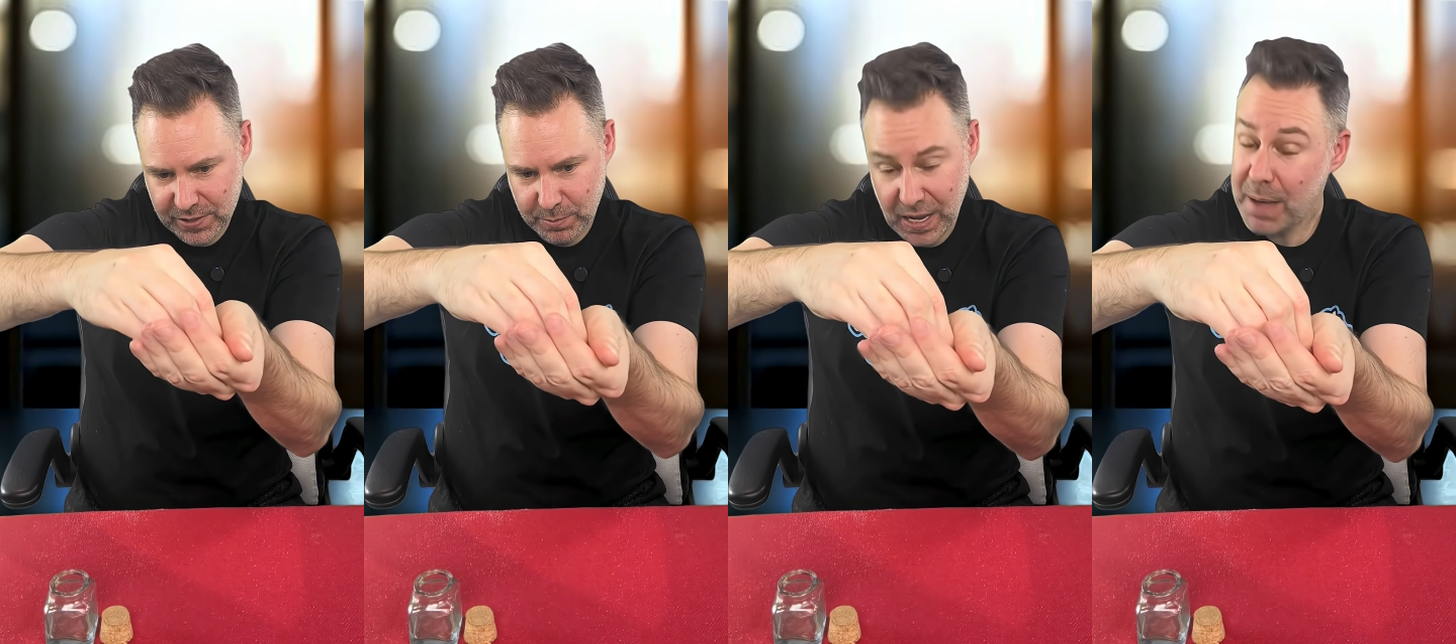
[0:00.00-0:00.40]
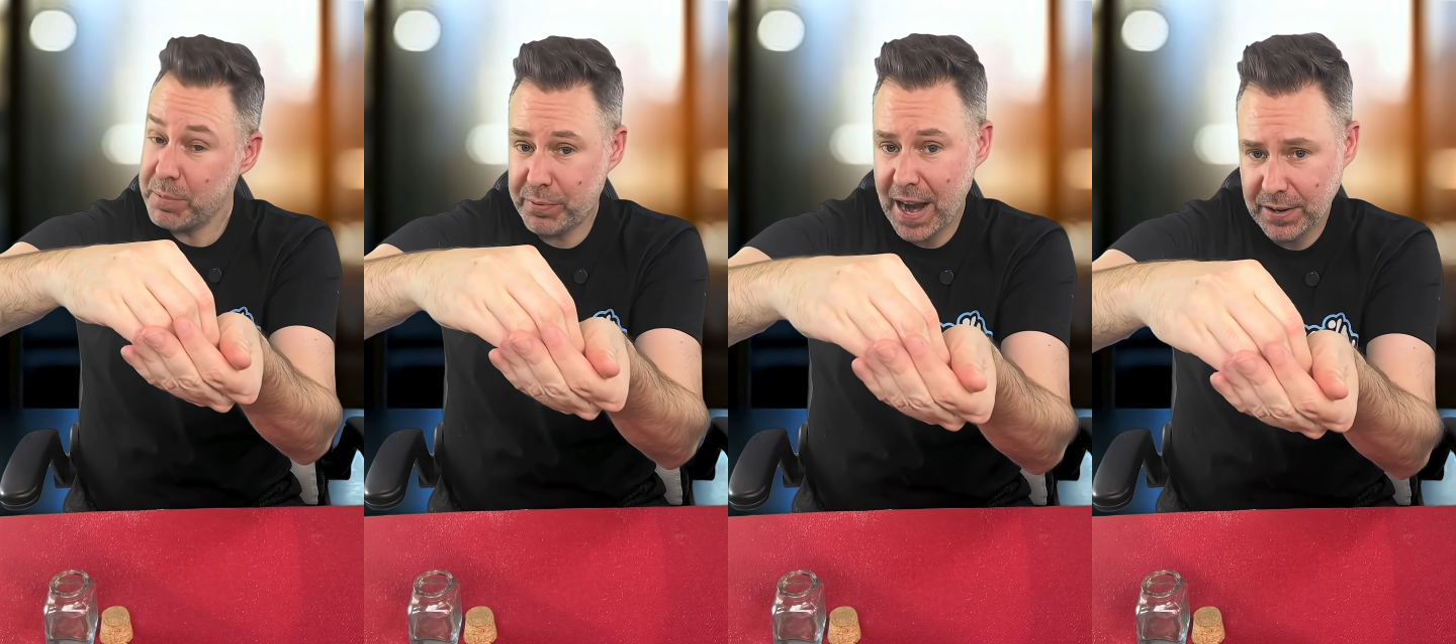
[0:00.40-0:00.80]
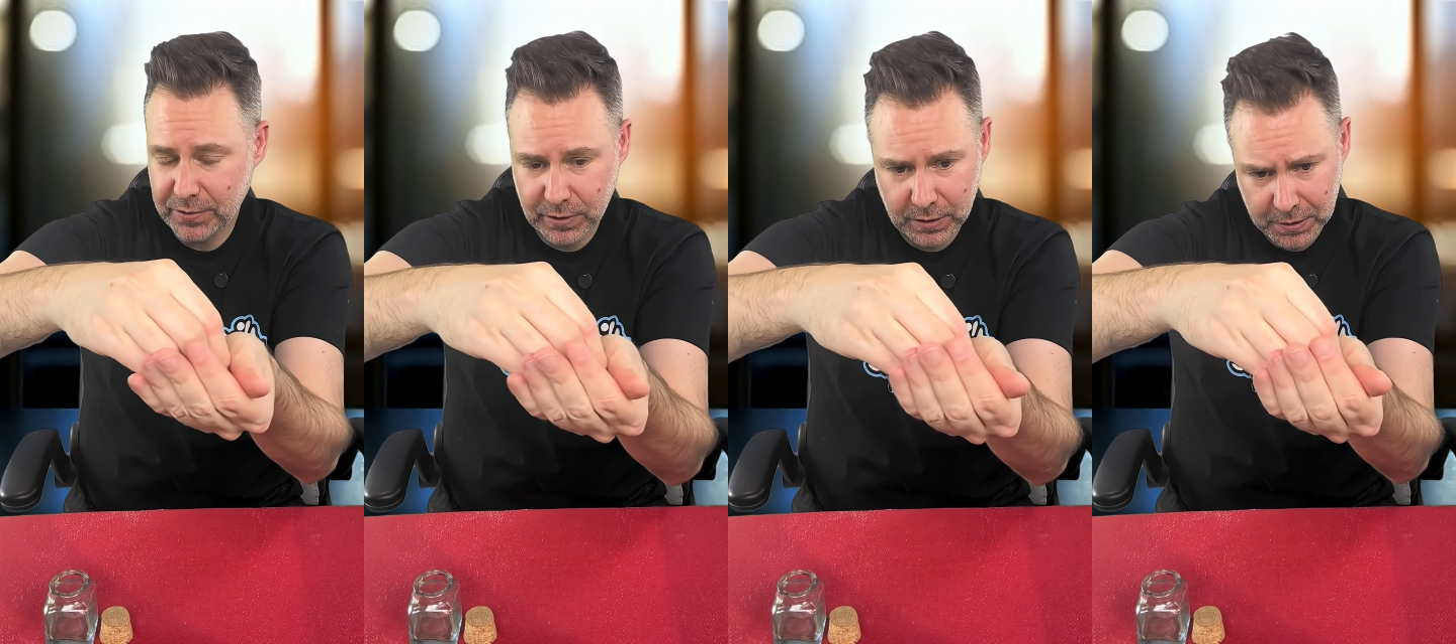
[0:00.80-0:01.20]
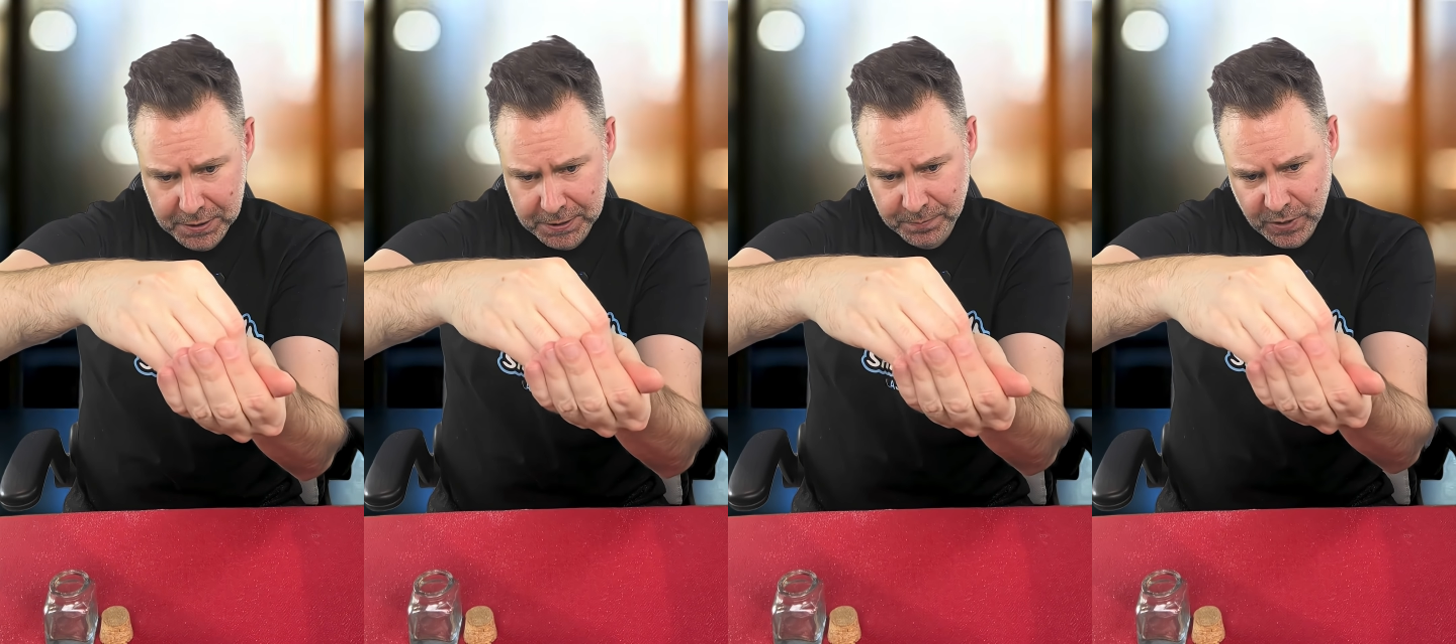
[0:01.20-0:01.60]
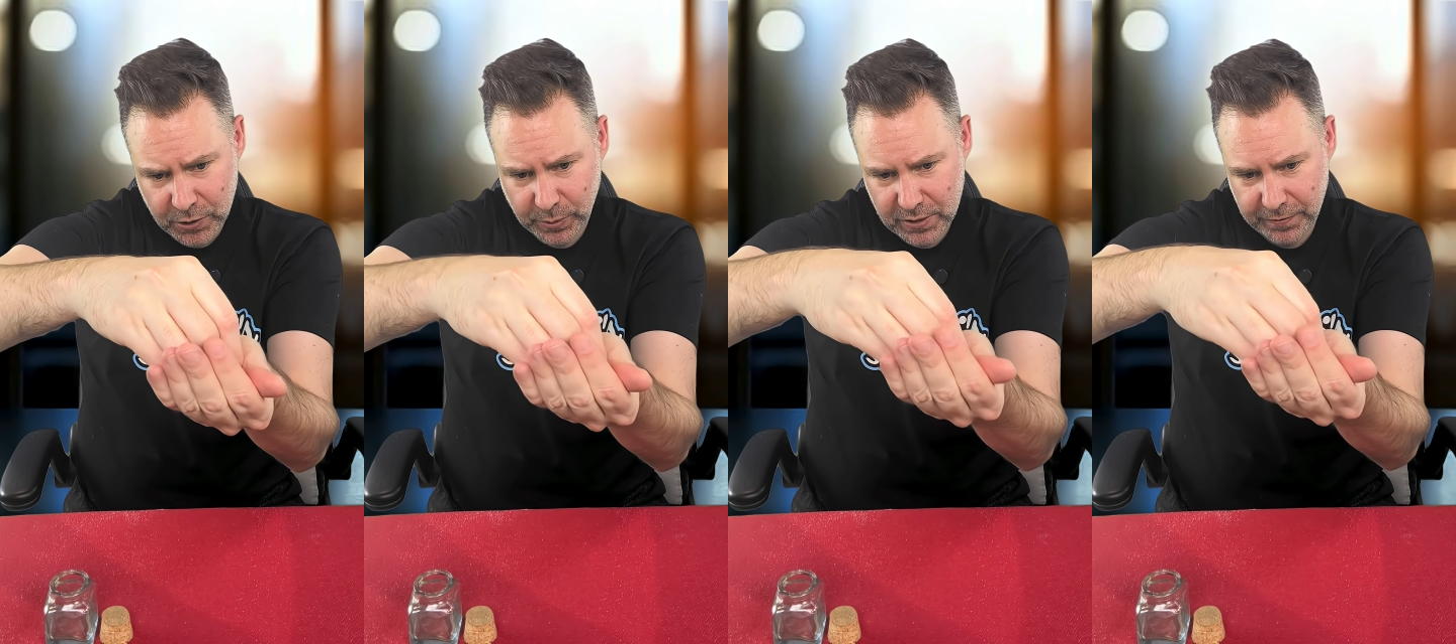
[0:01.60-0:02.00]
If I have been practicing, we're
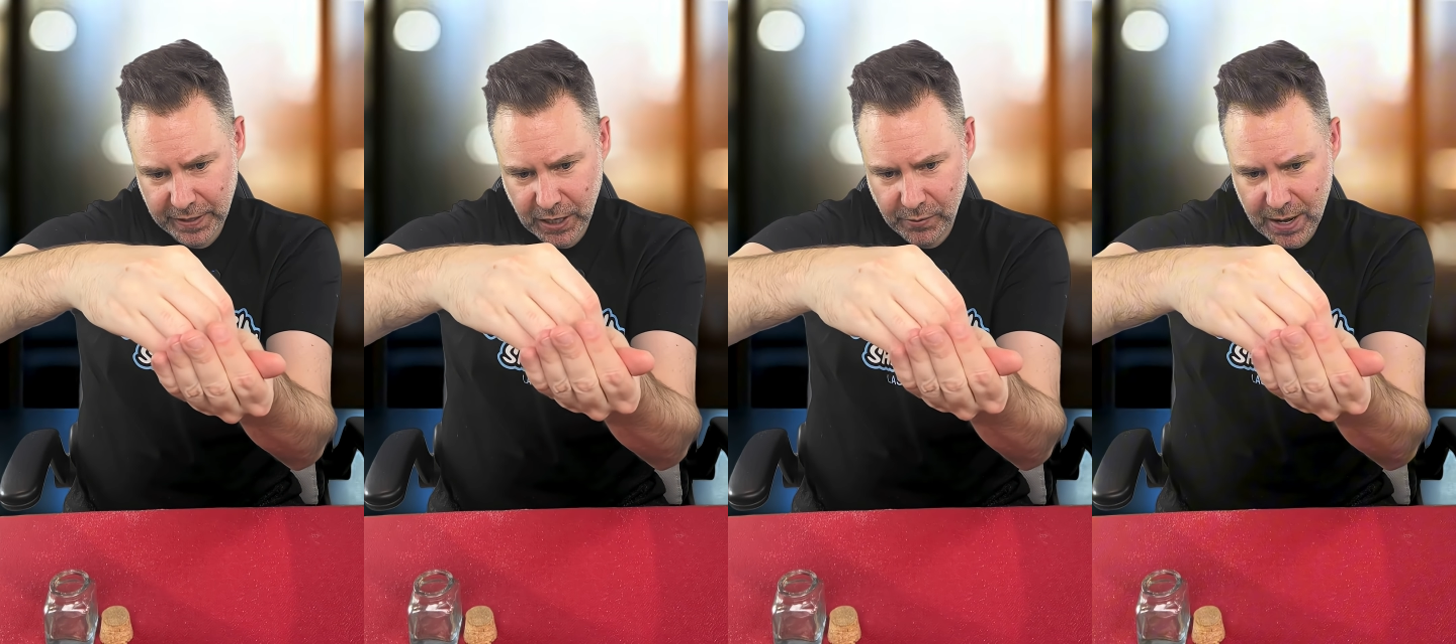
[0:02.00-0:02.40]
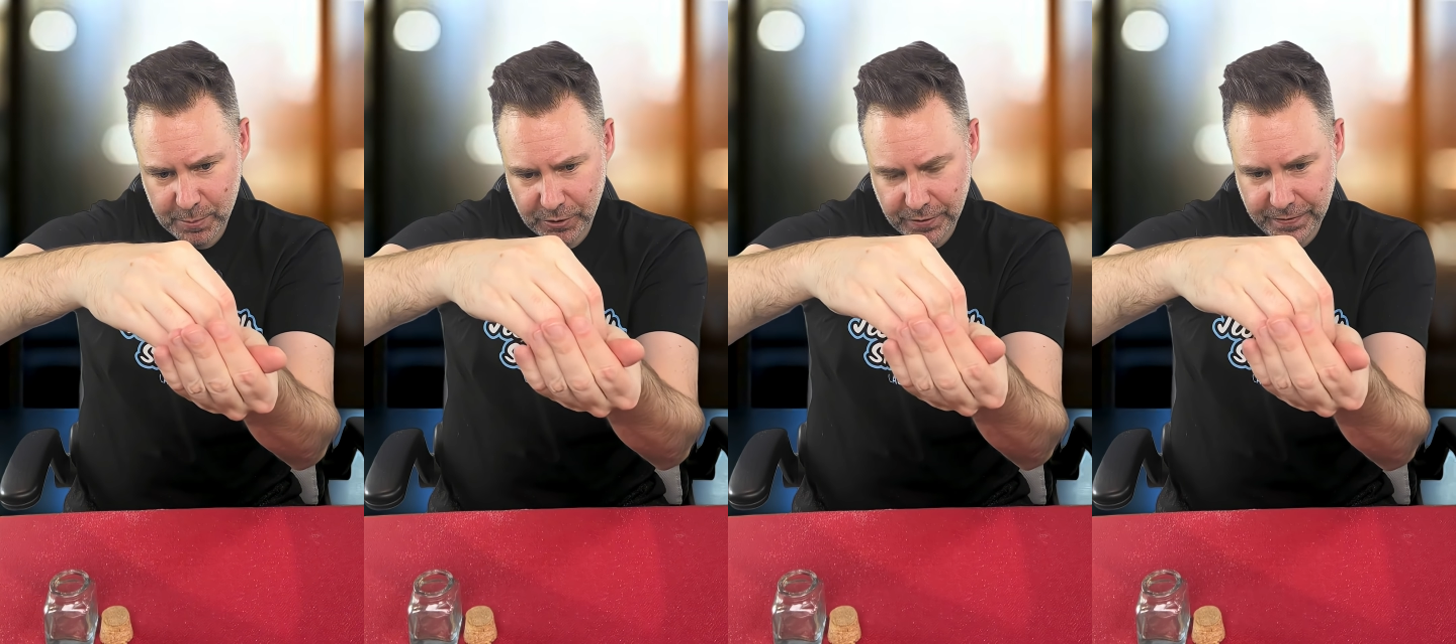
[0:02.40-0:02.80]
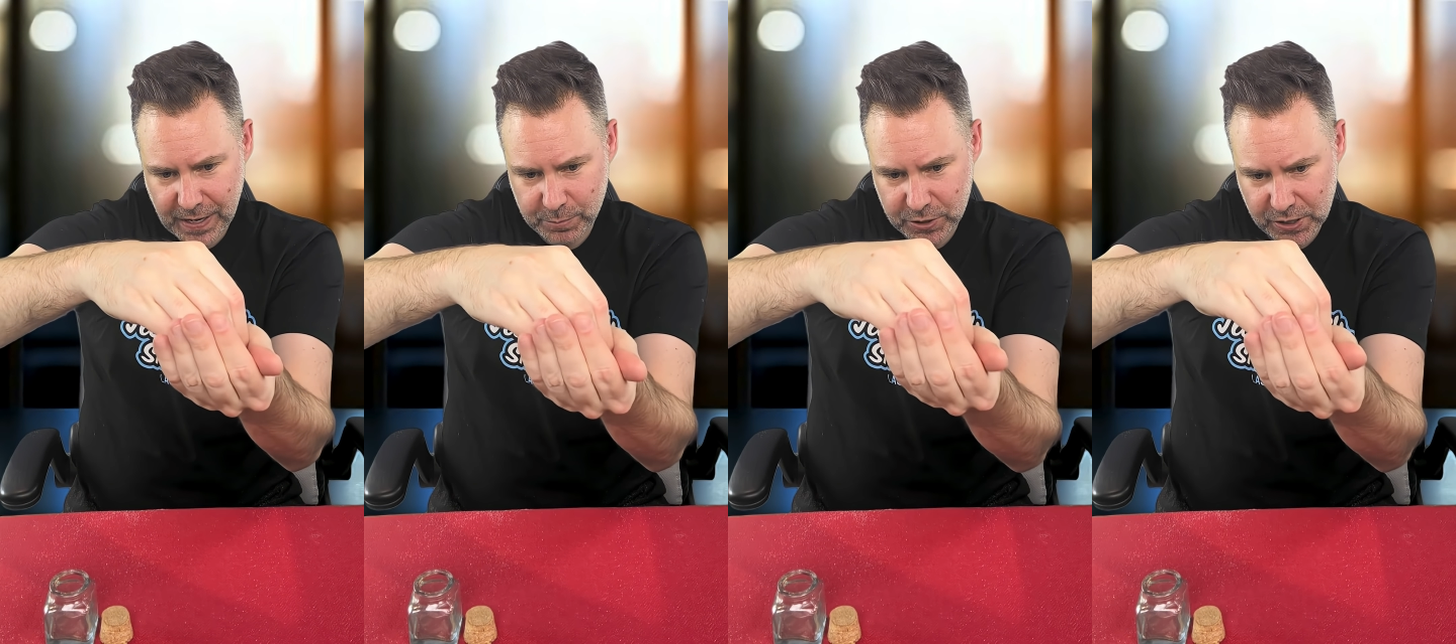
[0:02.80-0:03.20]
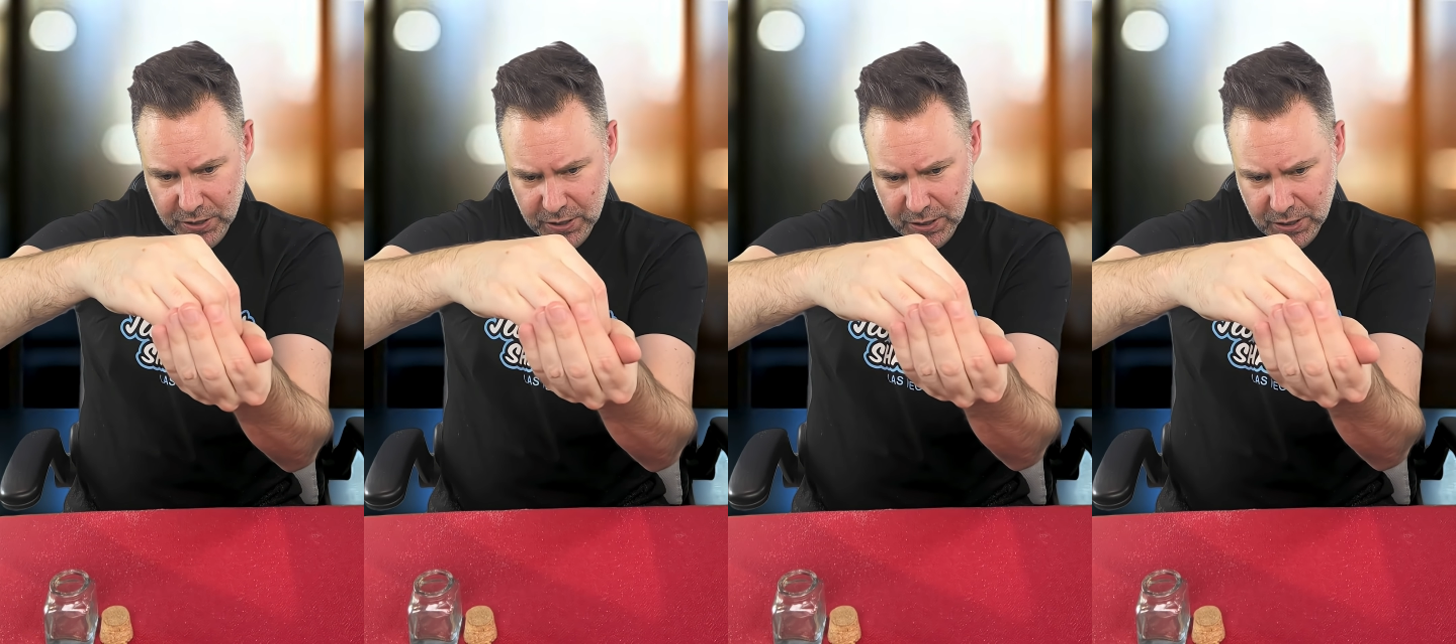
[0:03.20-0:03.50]
going to see if I can grab all the fibers,